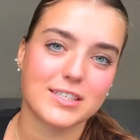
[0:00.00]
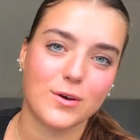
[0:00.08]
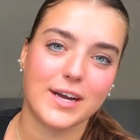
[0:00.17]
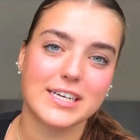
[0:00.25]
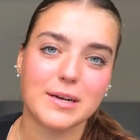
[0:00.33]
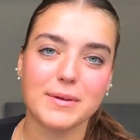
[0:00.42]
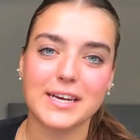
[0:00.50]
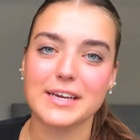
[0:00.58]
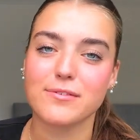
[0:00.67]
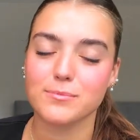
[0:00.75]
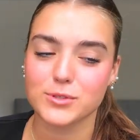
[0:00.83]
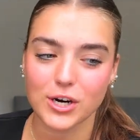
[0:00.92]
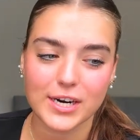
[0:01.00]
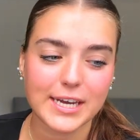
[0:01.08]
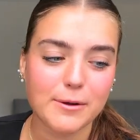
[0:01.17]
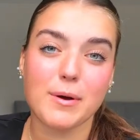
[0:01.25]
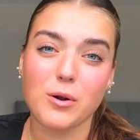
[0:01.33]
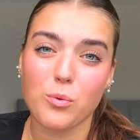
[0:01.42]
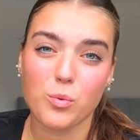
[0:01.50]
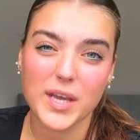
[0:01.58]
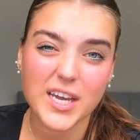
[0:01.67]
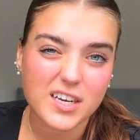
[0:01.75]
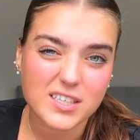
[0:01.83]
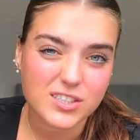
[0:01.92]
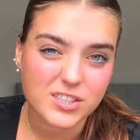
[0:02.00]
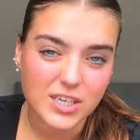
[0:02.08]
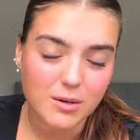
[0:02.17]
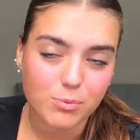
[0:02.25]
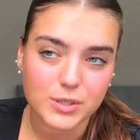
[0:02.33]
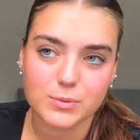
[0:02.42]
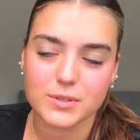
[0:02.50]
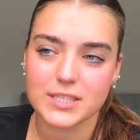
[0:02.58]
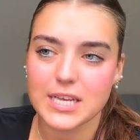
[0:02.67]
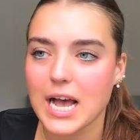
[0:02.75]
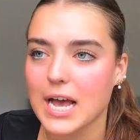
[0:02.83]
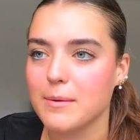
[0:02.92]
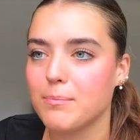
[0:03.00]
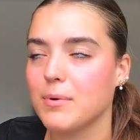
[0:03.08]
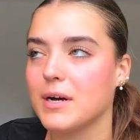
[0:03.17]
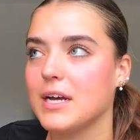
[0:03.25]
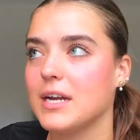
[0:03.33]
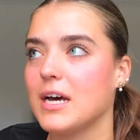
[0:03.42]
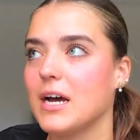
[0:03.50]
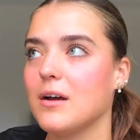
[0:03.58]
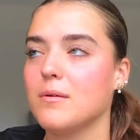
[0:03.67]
So I ended up getting it from Target. It took about a week to ship, which was sad, but